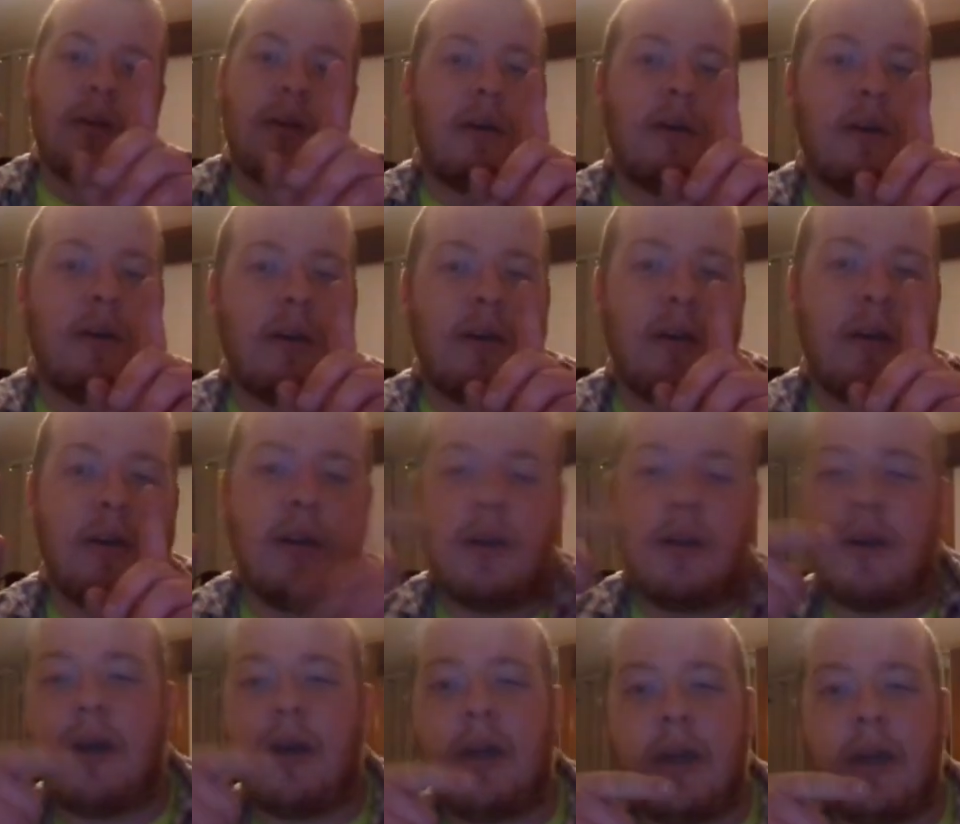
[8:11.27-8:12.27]

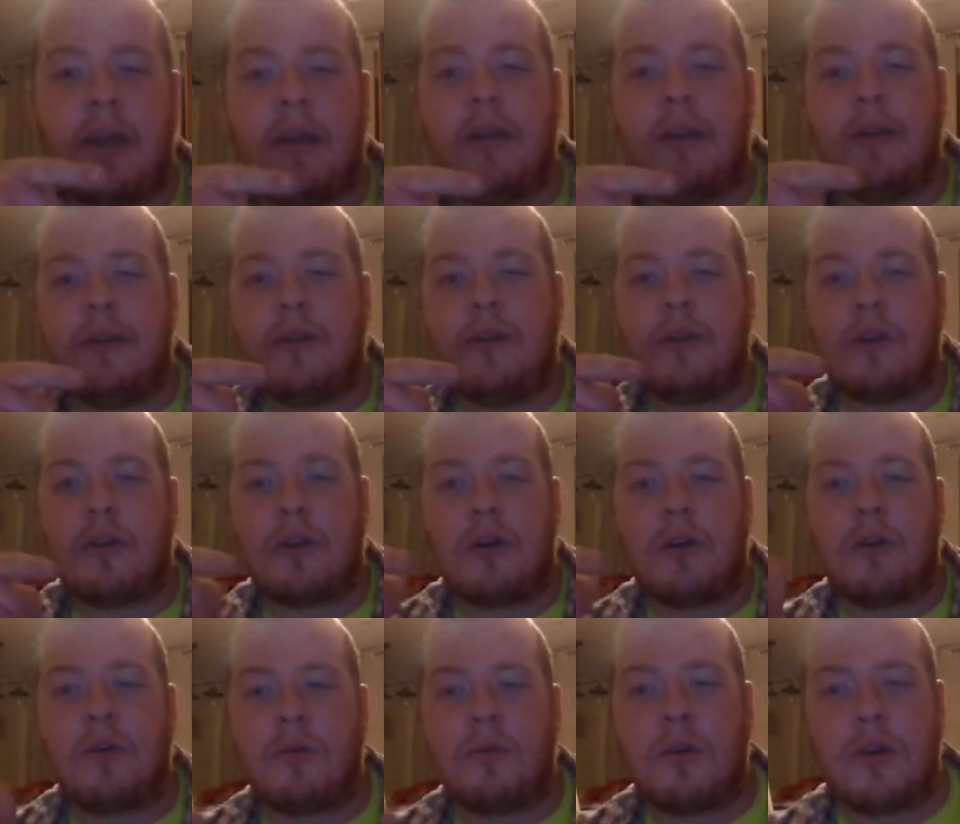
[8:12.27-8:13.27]
I did this
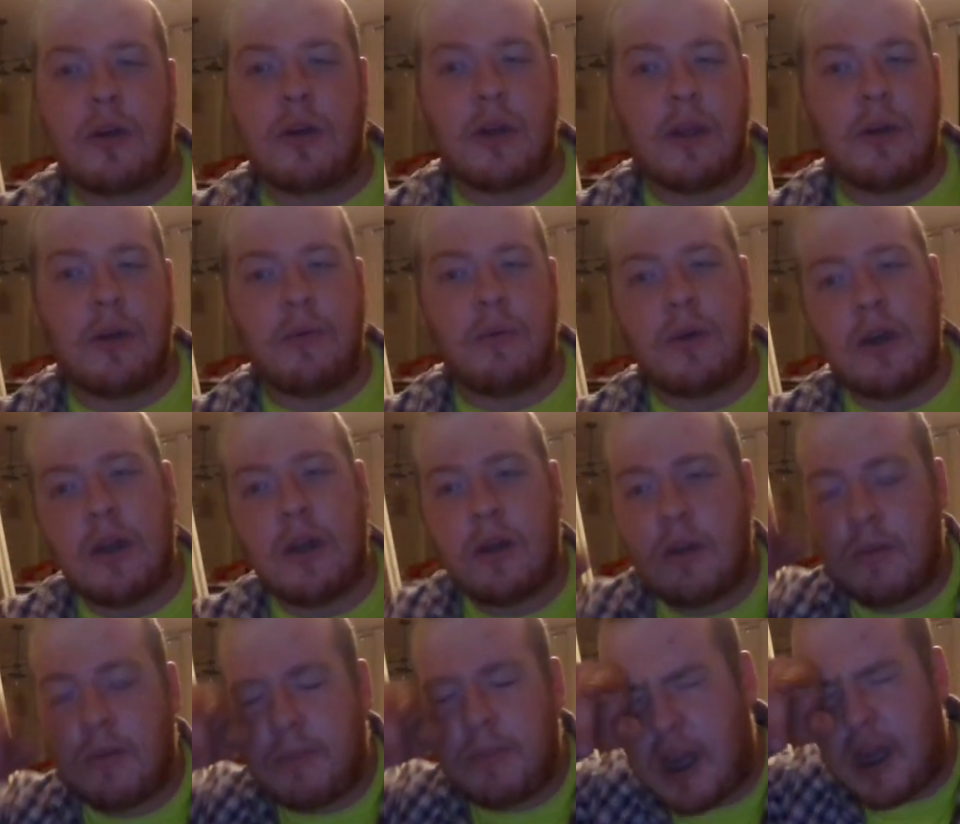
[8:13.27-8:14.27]
artwork a
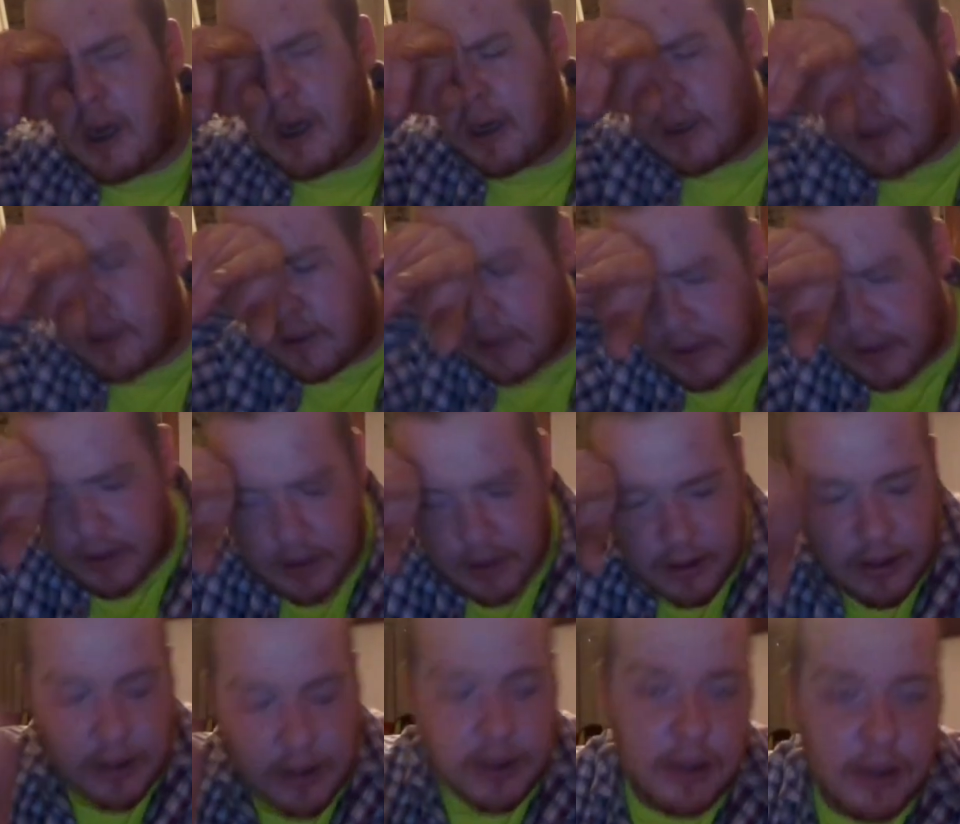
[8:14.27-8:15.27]
while back. It's
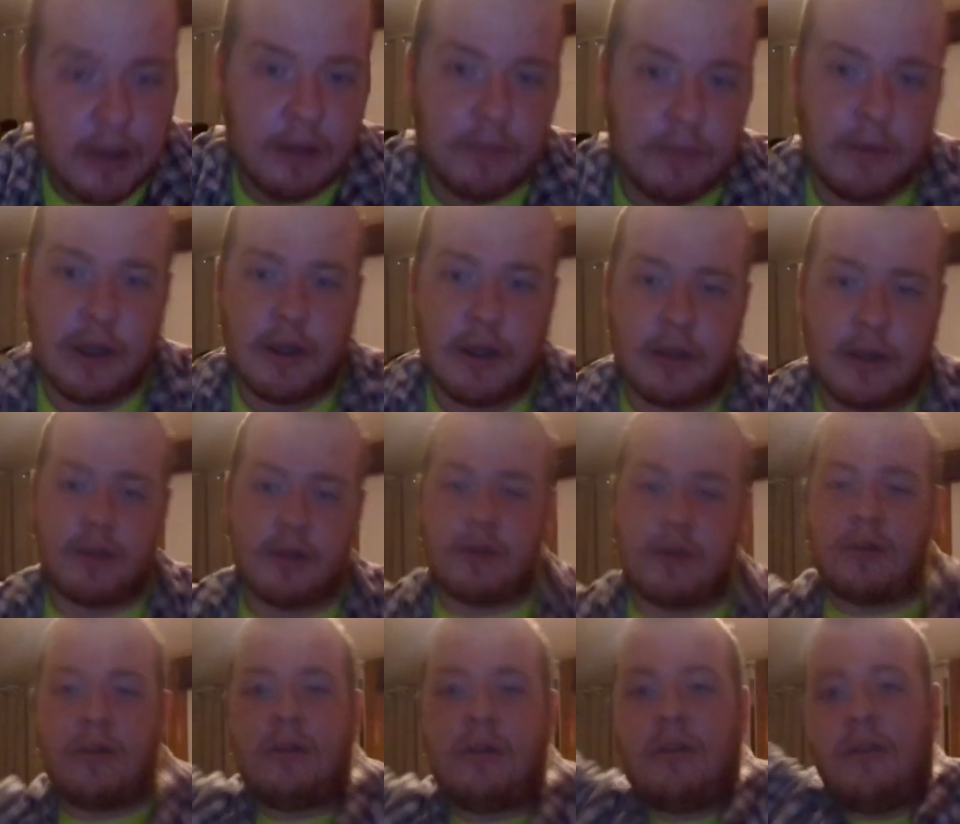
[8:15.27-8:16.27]
a
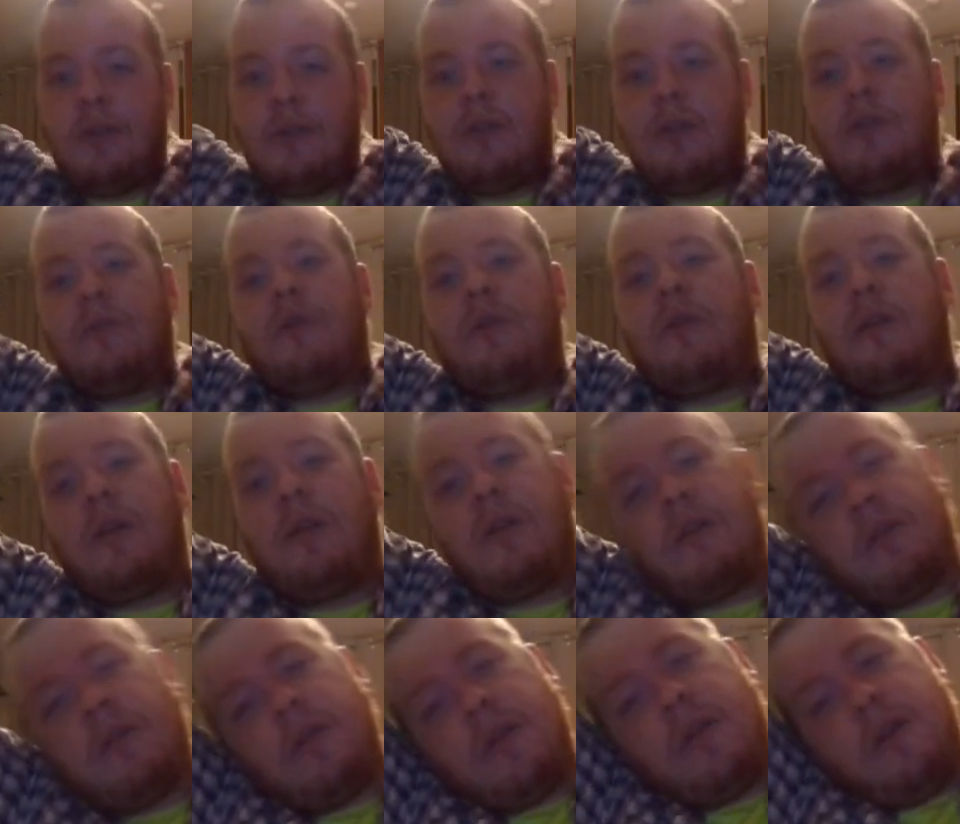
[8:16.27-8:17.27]
mantis, you know,
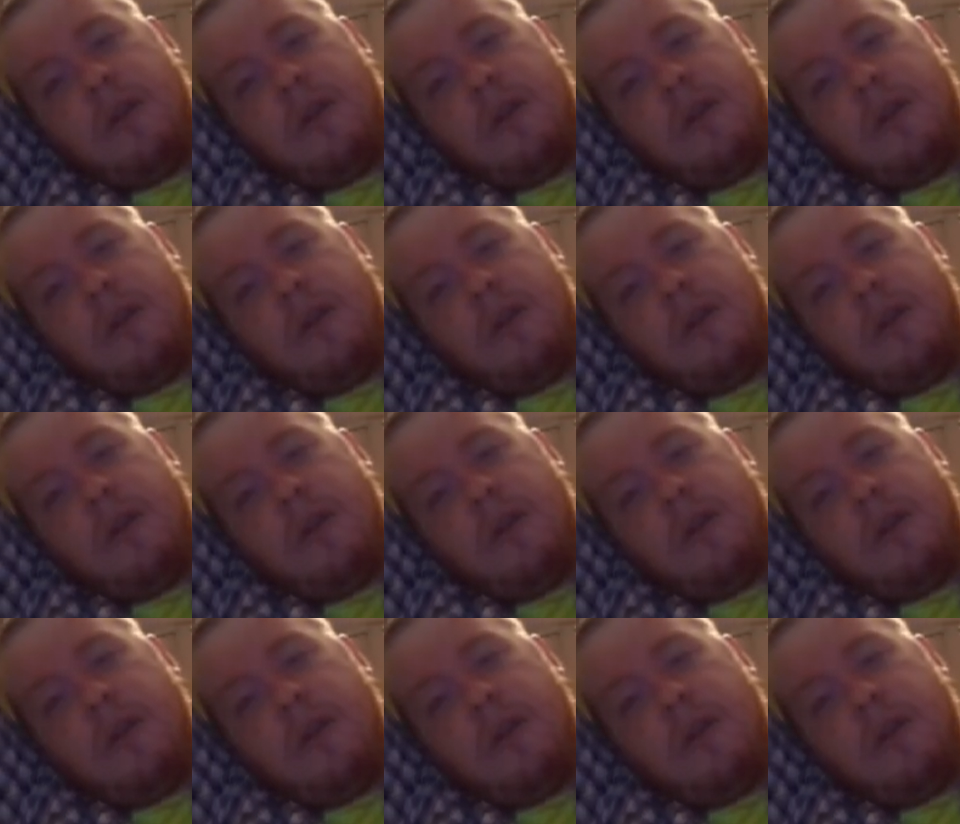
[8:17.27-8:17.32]
like